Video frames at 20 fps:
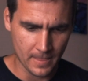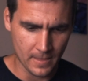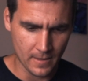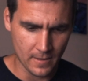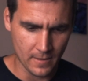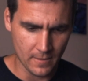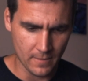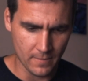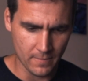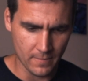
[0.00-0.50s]

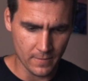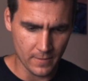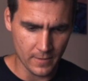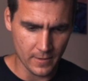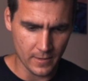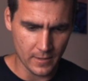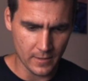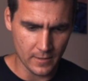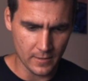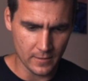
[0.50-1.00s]

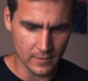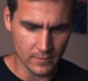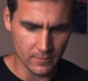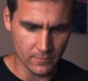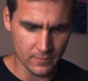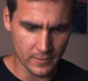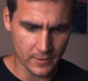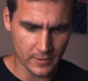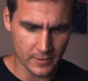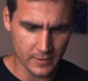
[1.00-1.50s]
Alright, and
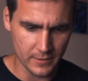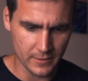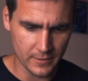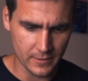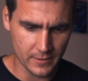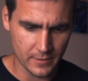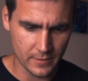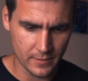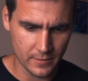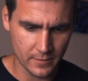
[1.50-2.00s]
then where
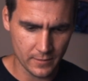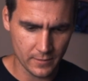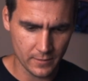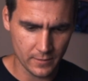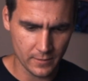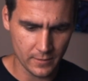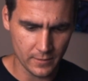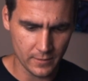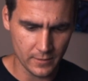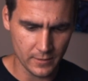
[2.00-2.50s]
does
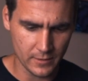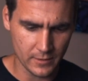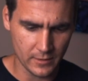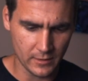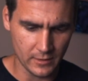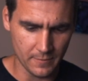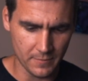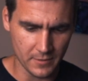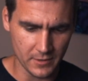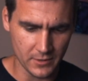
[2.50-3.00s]
this
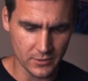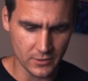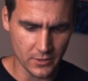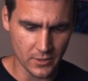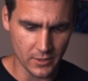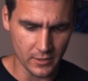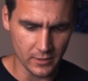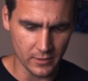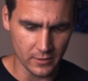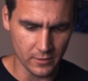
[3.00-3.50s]
clip can
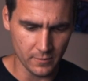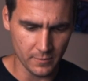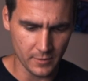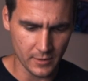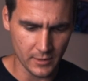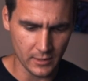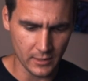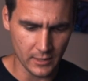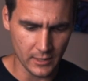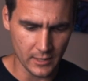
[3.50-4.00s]
start a little
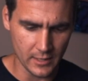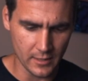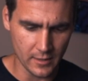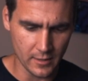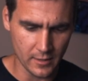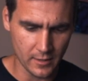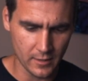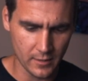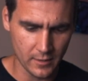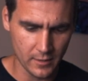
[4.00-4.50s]
bit
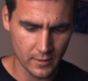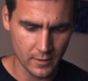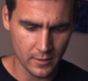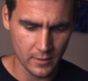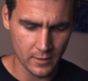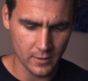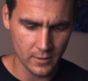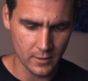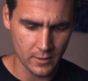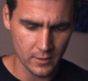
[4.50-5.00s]
later.
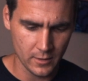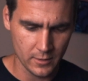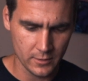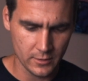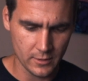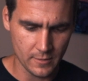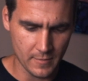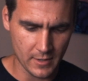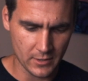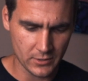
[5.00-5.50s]

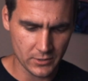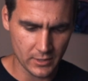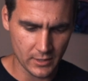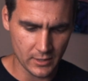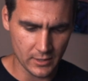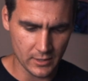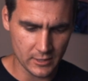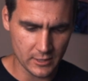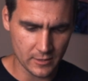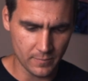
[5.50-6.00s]
So I'm actually
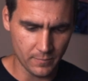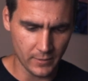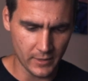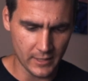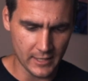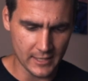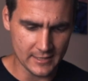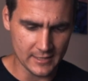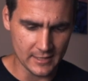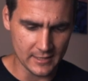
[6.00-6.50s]
gonna
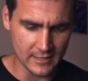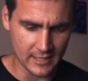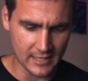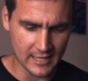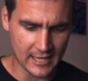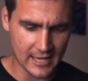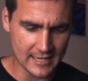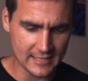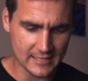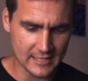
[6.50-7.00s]
split it since I
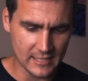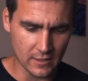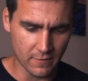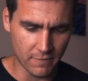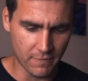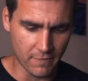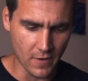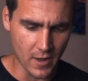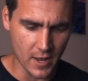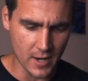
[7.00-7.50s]
can't see the
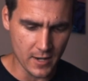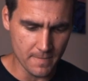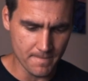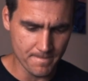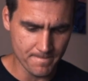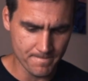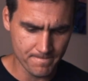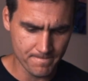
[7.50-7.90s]
front.